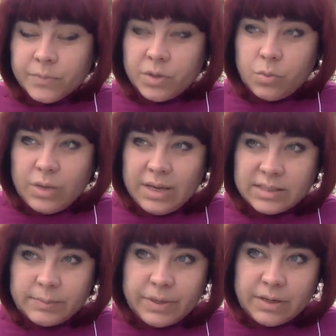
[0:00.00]
we
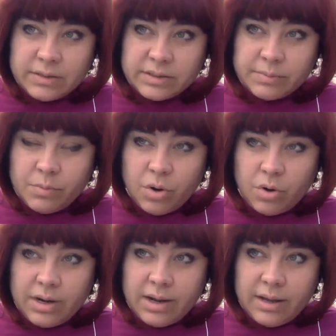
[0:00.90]
experienced
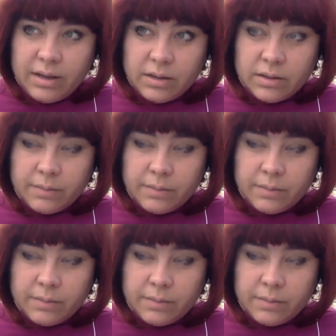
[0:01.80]
more like